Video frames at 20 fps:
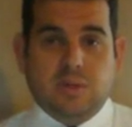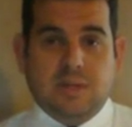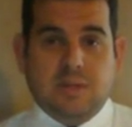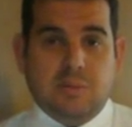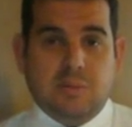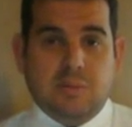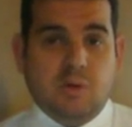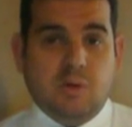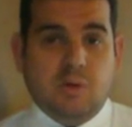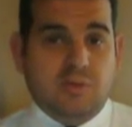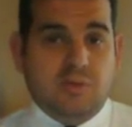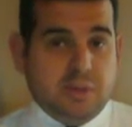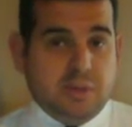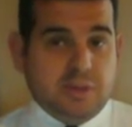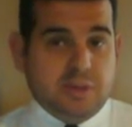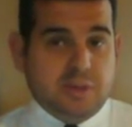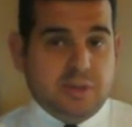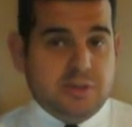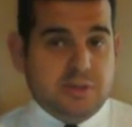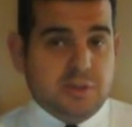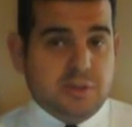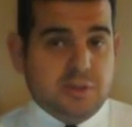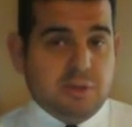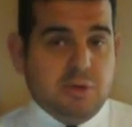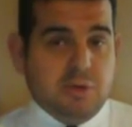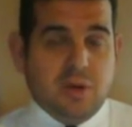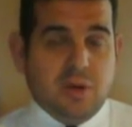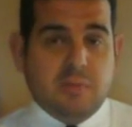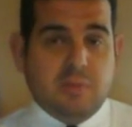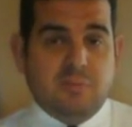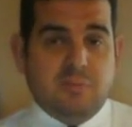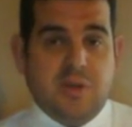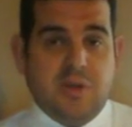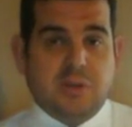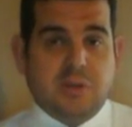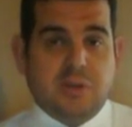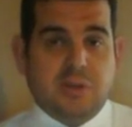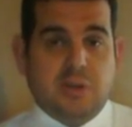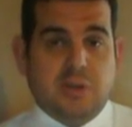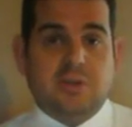demo Family Search program
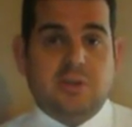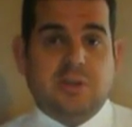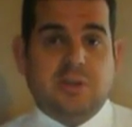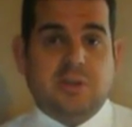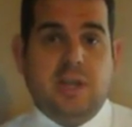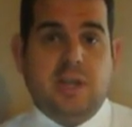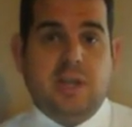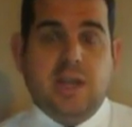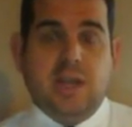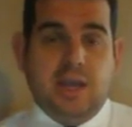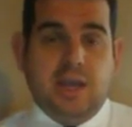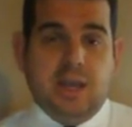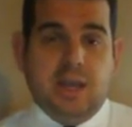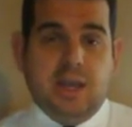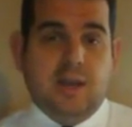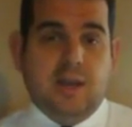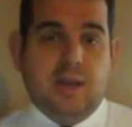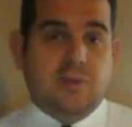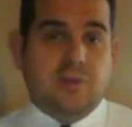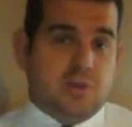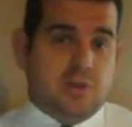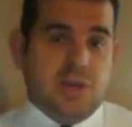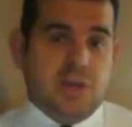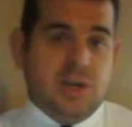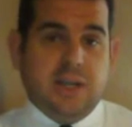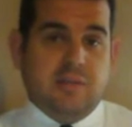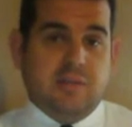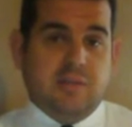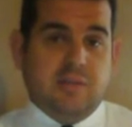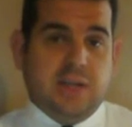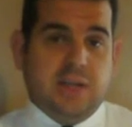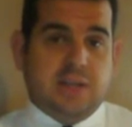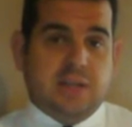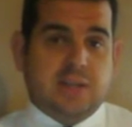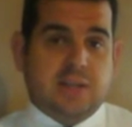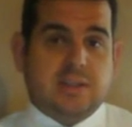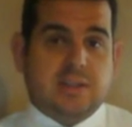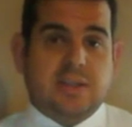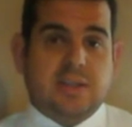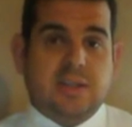features and other training
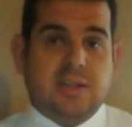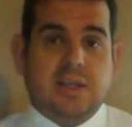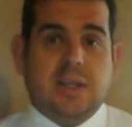events.